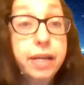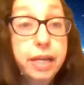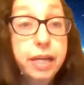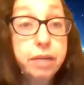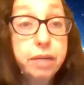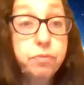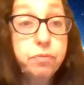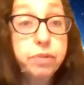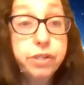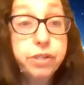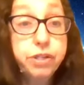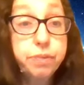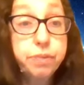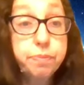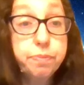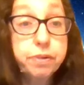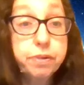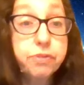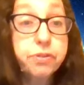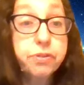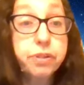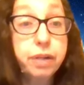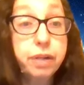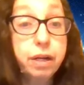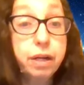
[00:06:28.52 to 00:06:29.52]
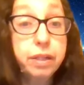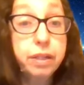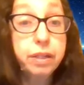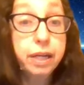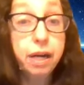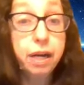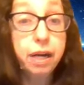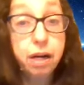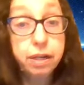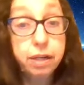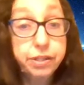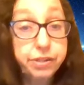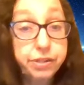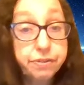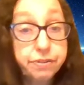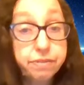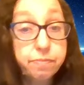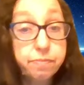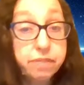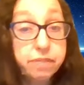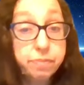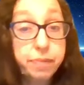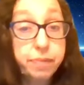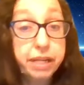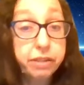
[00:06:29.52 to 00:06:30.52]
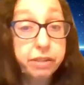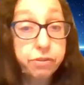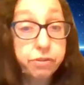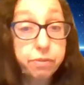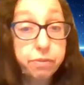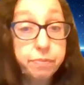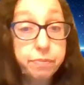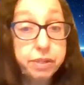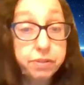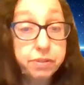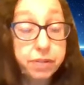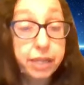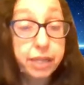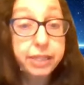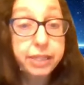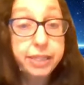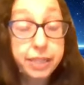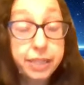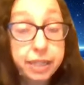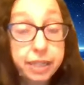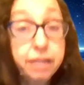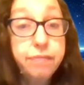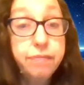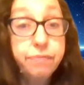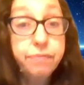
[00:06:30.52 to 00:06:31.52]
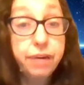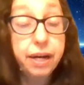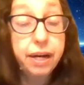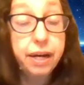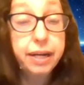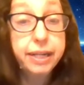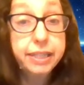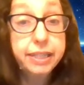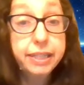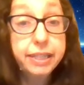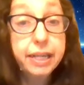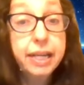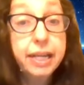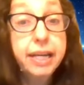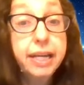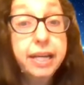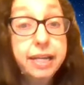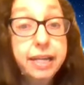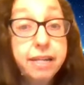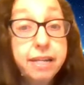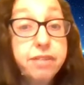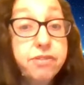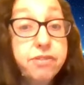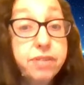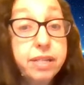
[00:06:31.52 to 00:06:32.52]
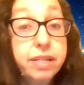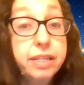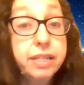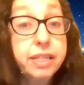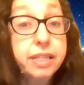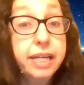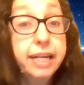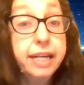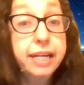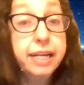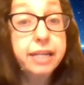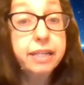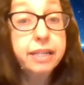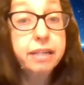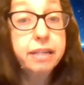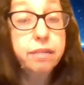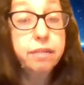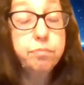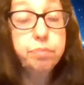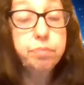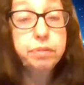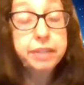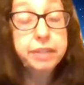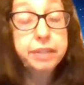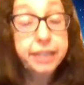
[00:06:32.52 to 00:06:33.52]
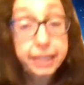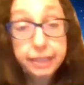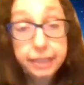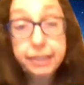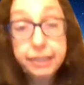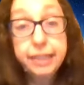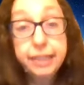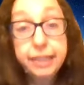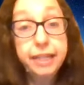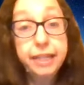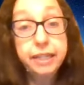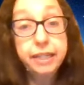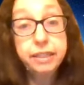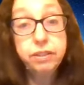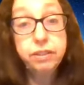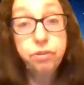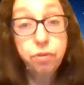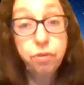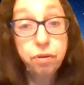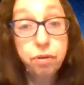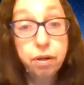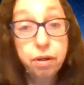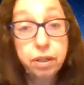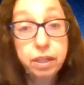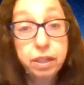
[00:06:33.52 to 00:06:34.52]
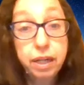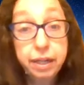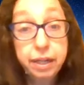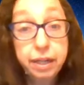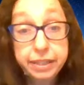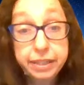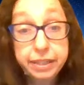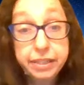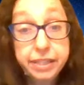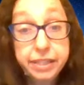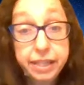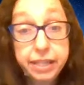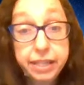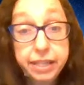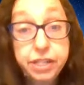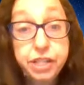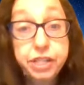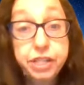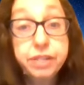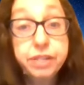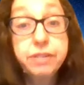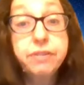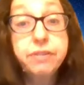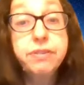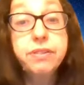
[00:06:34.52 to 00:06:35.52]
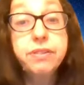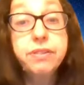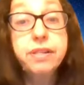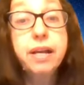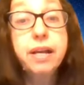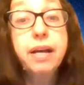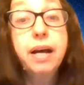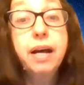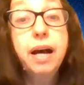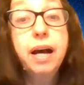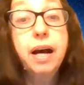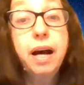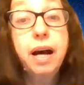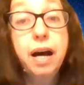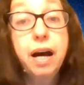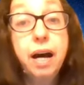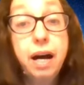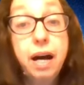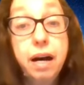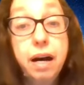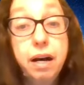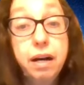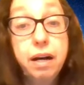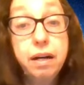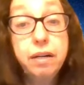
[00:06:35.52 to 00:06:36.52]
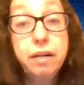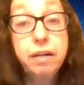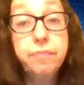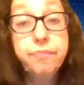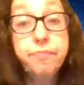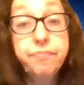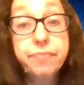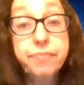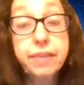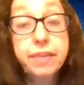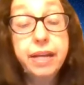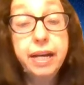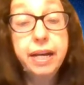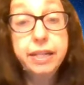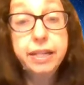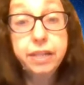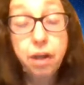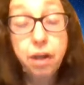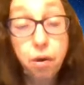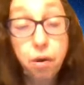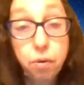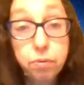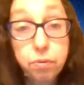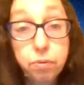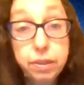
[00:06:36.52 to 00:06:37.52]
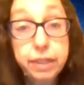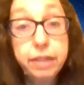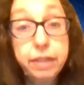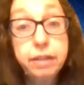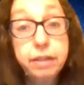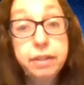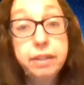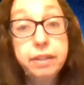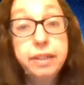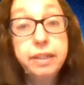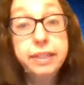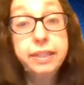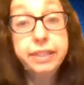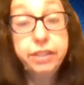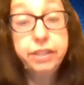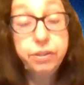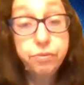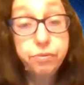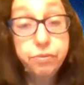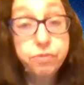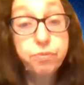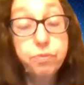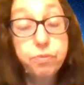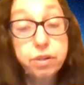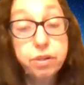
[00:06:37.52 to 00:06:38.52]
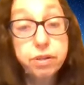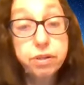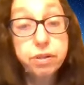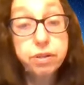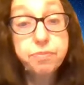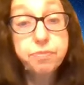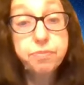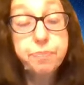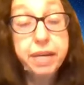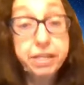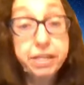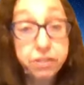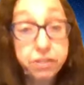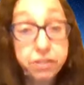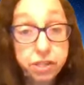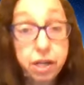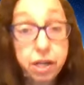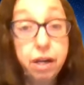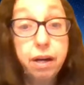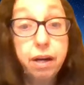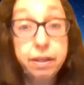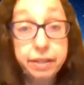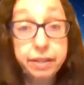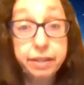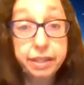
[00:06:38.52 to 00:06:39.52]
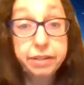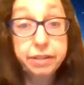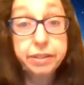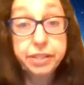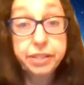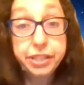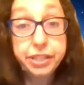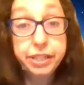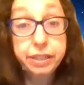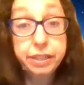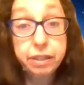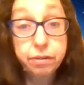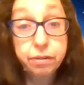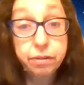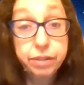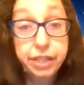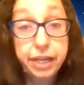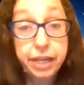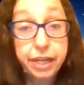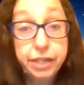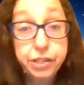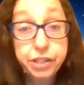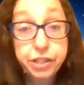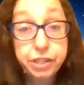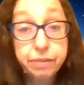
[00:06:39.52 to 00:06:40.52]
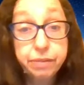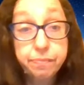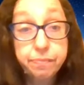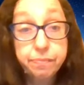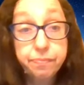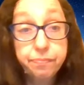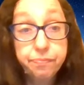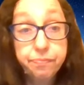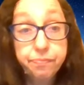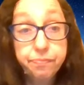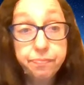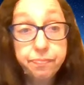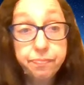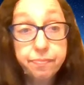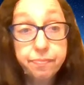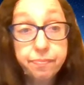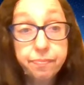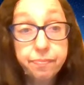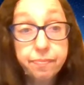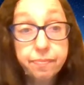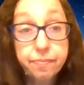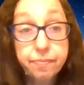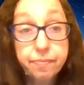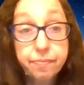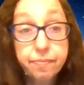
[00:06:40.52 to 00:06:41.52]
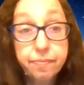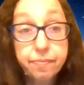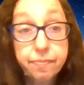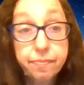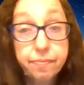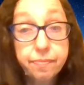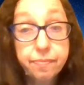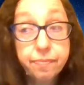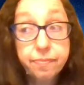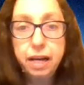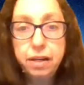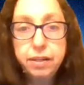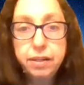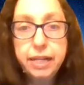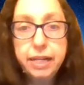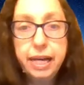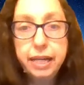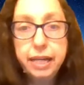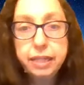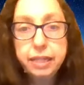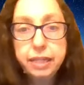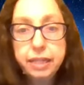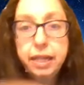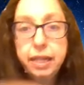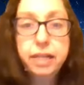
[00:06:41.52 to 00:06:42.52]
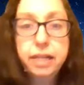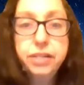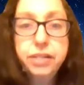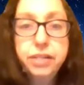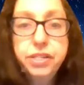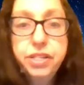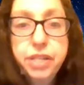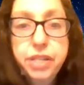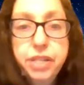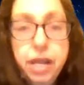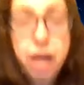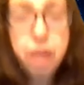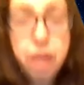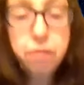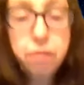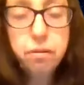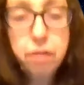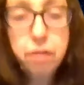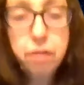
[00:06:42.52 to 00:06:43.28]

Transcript: in which a person on the autism spectrum is identified is that they completely ignore connotations and only use words based on their denotation. Okay, so